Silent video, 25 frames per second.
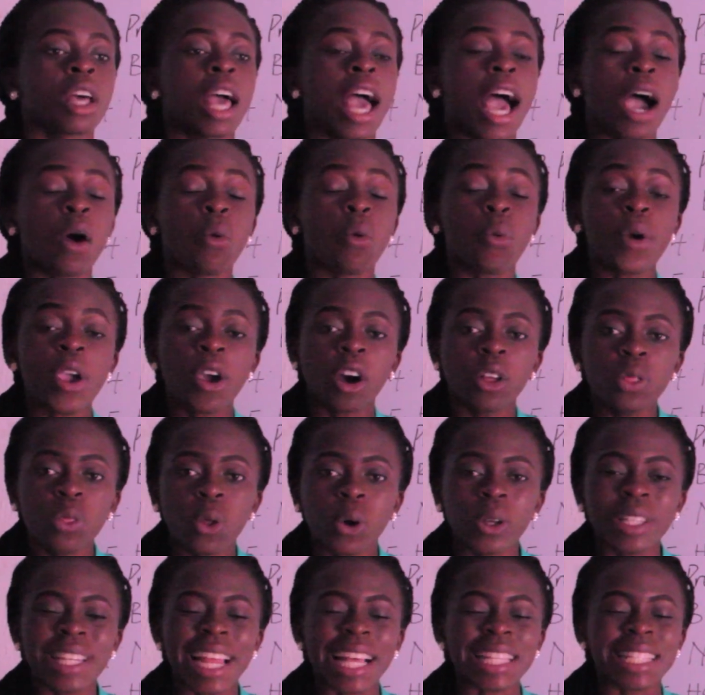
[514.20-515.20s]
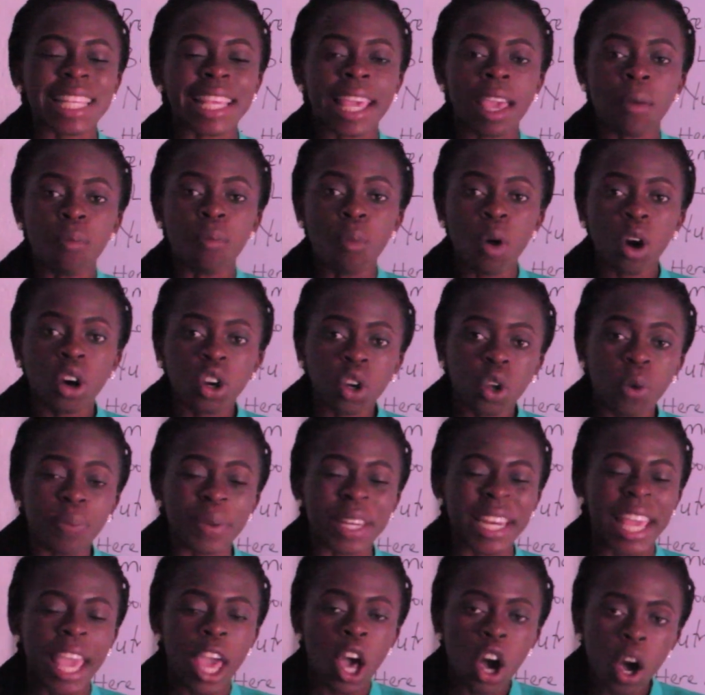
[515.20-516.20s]
And we all know that
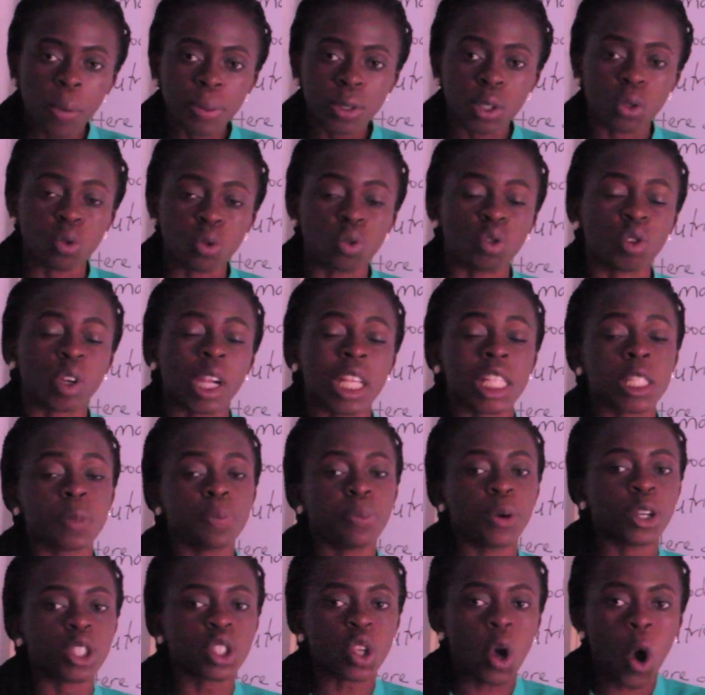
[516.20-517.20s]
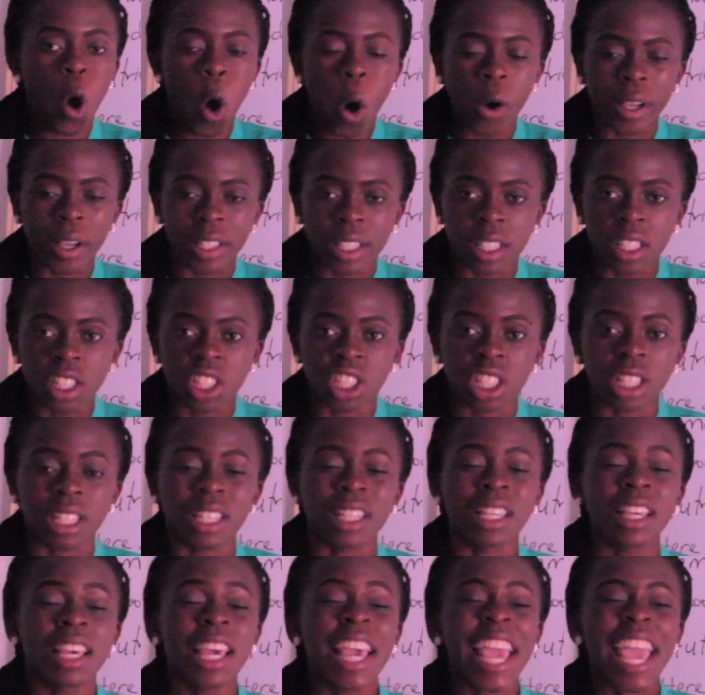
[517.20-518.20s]
hemoglobin helps to transport
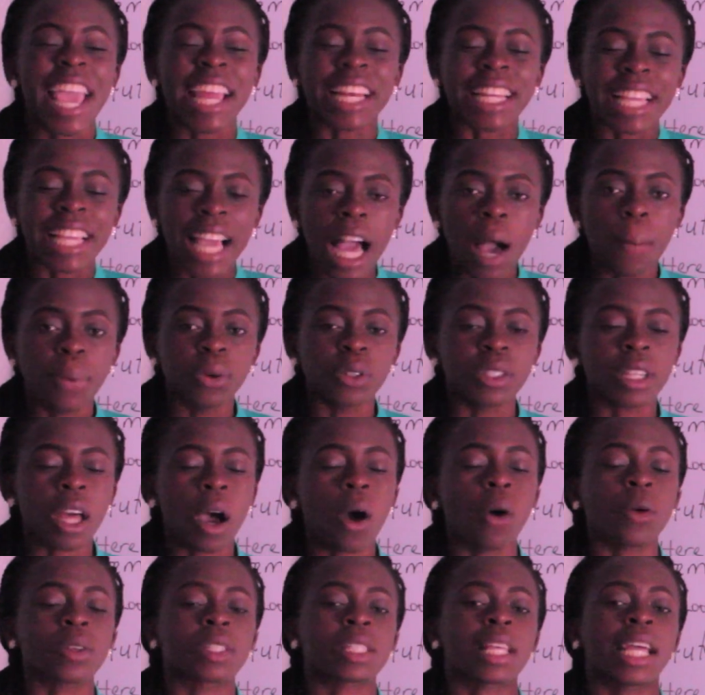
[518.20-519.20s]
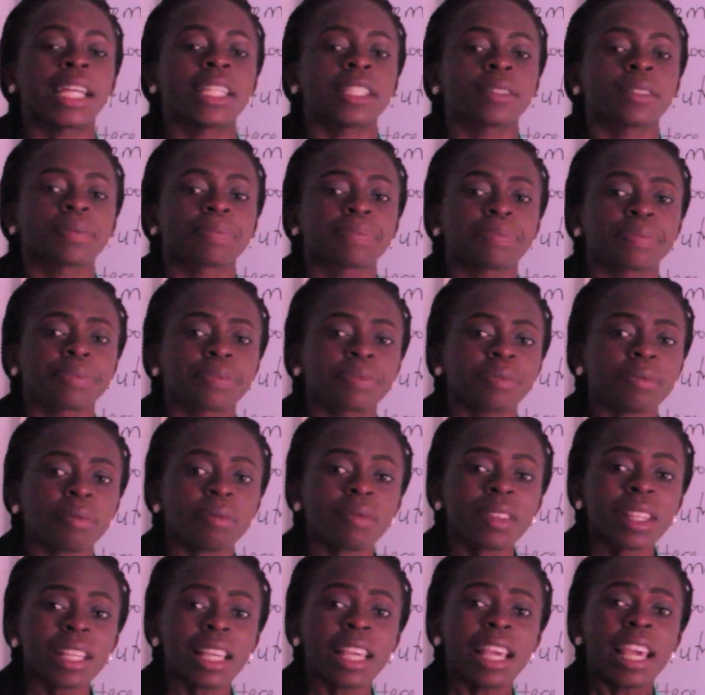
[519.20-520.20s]
oxygen and carbon dioxide.
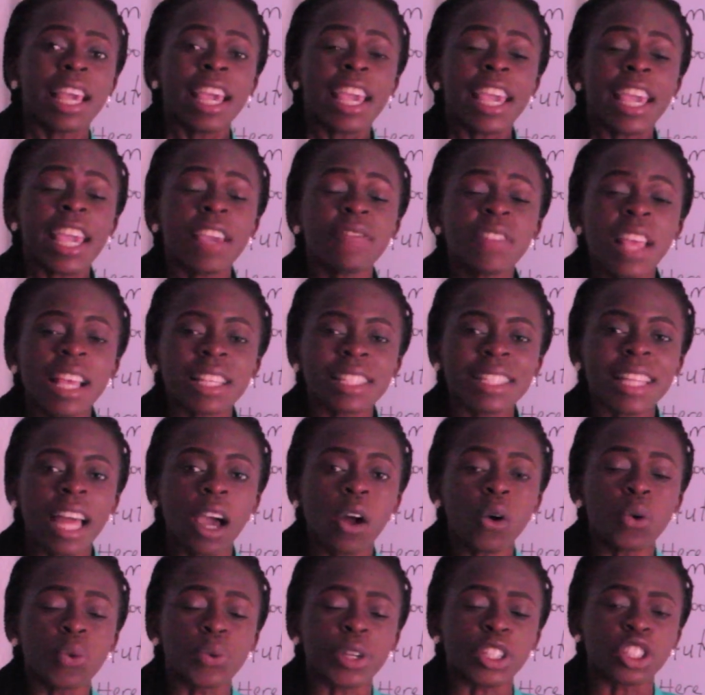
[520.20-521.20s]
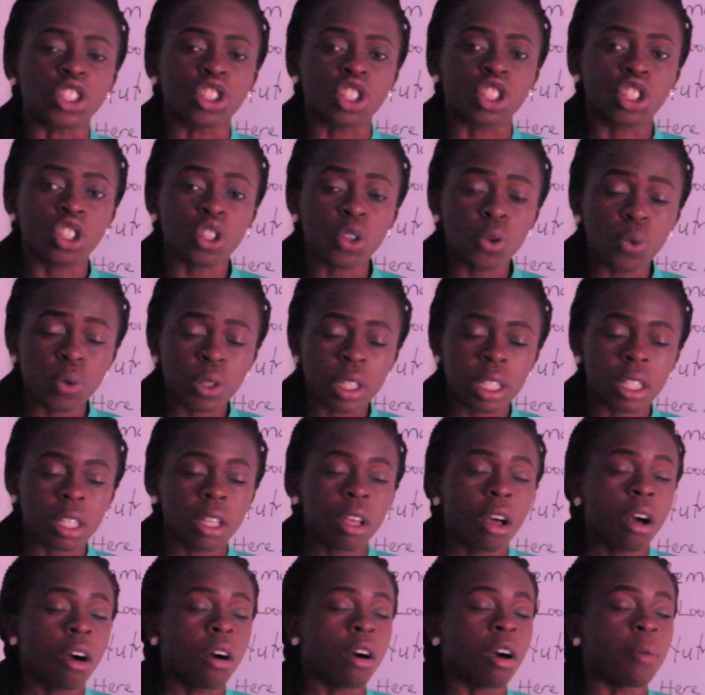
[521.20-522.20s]
If there's now reduced
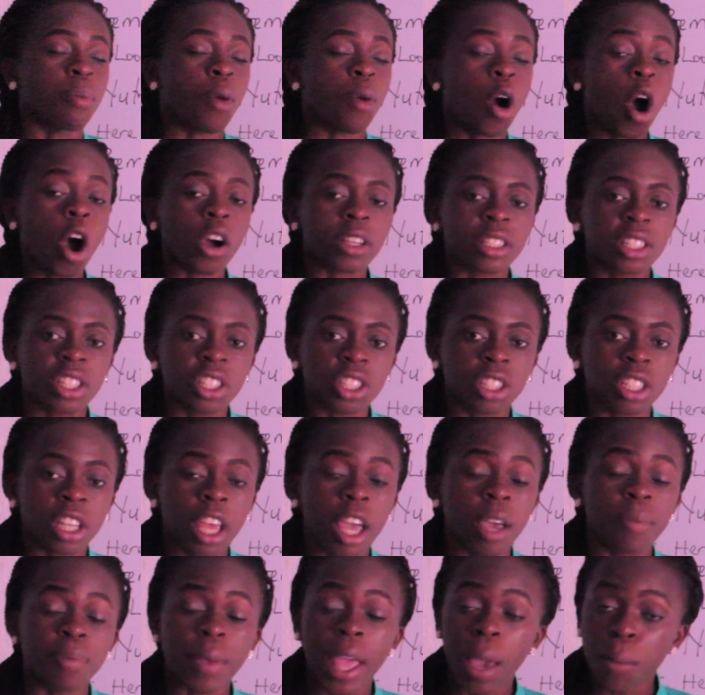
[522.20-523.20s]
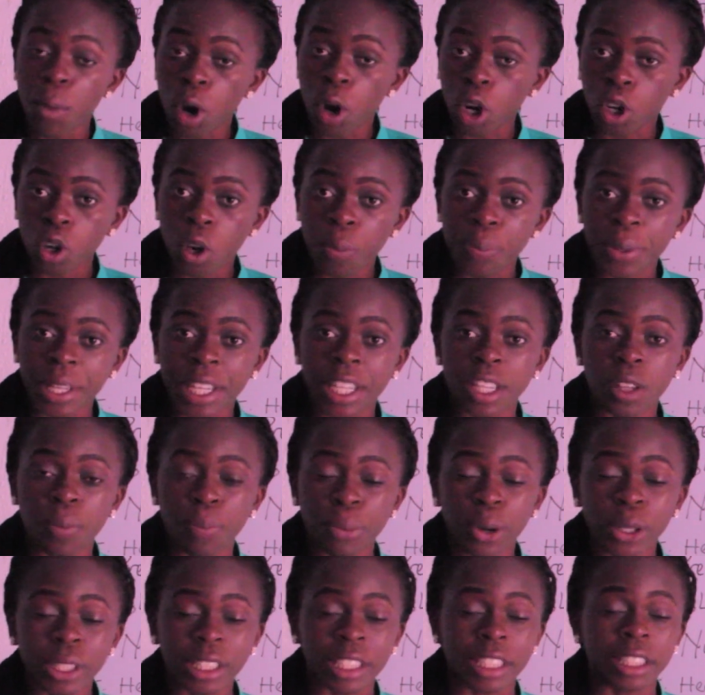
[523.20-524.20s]
oxygen, hemoglobin in the
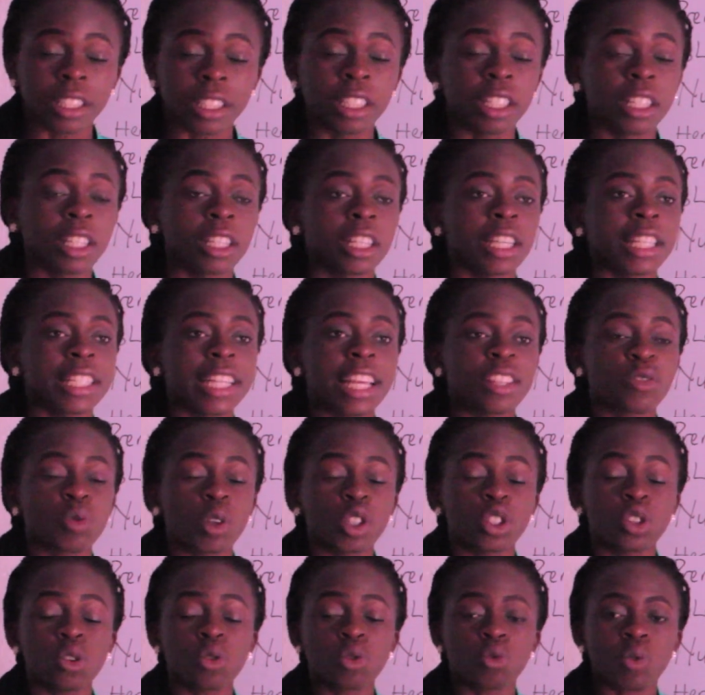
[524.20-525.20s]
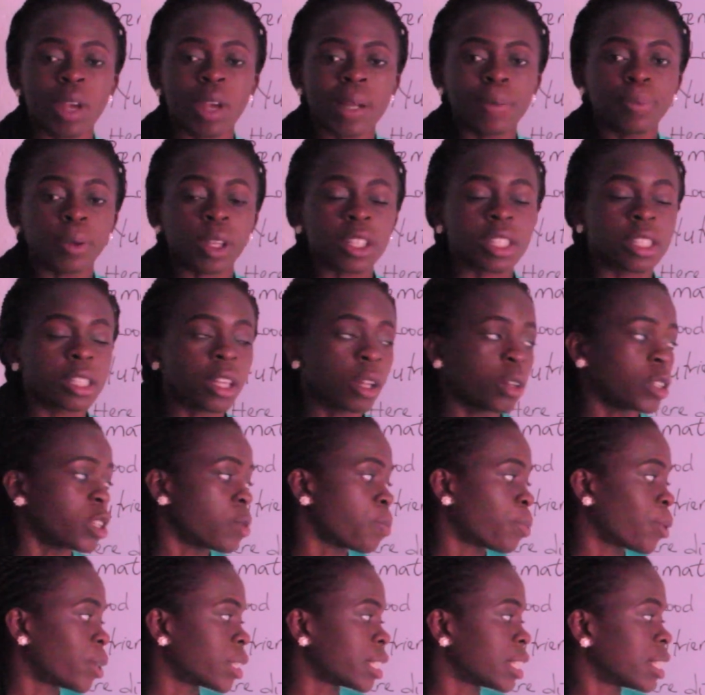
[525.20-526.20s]
body, there's reduced red blood cell in
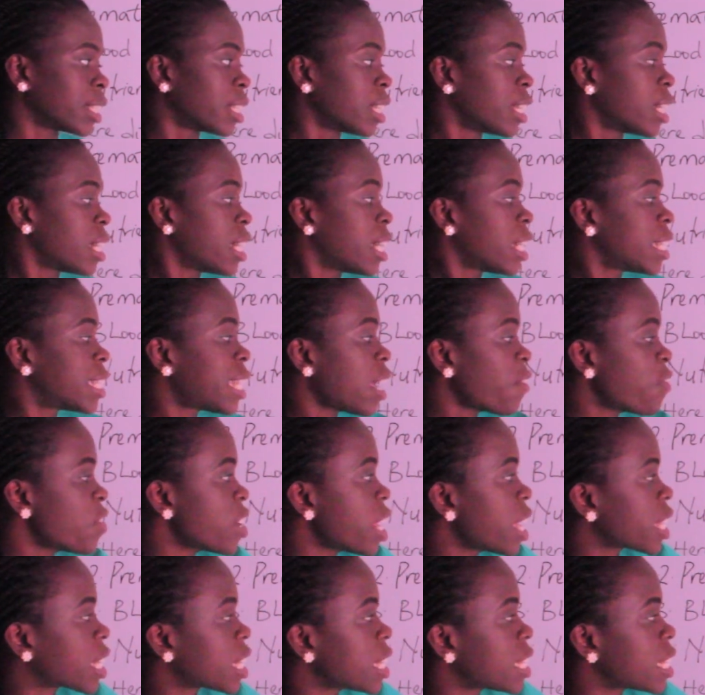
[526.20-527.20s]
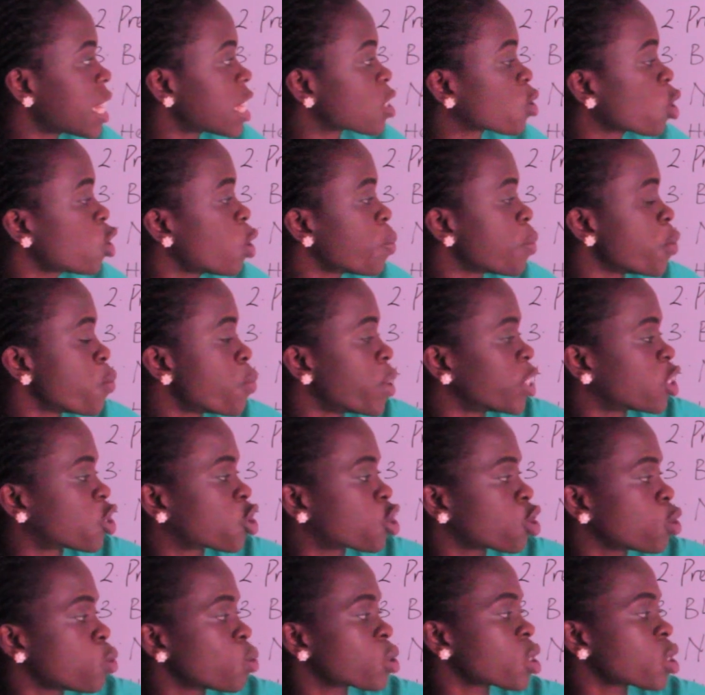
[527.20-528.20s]
the body, definitely there's going to be
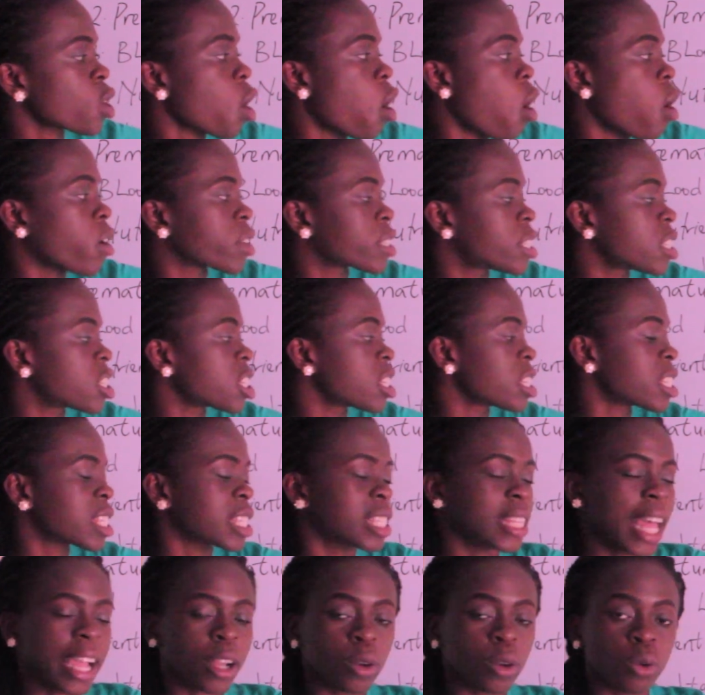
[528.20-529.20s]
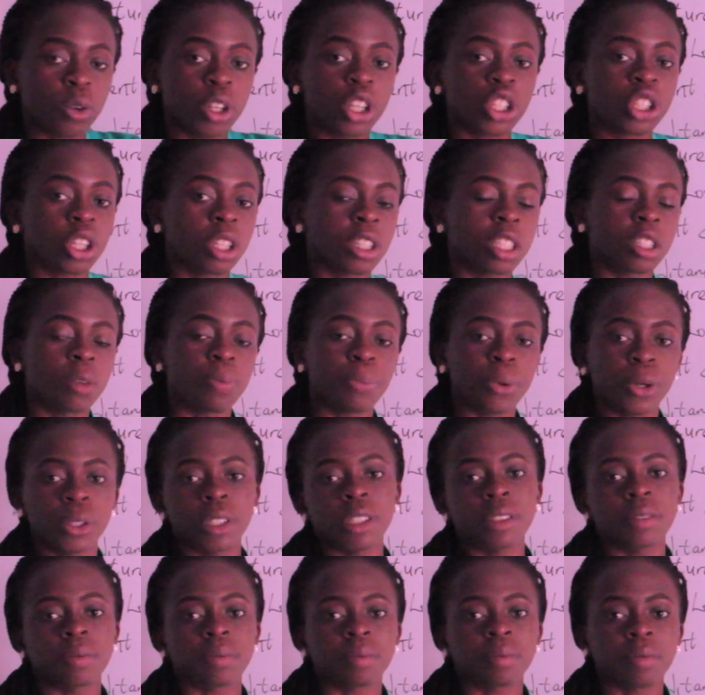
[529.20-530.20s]
reduced oxygen circulation in the
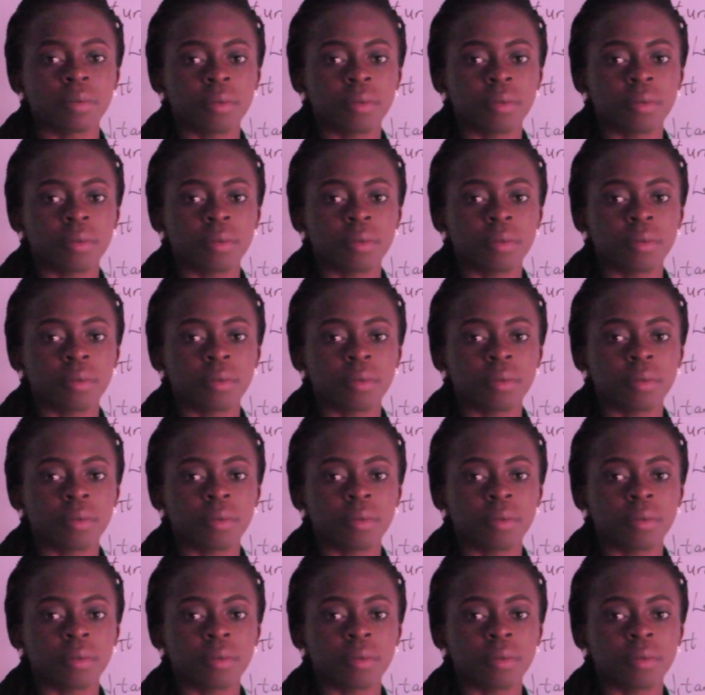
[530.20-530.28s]
body.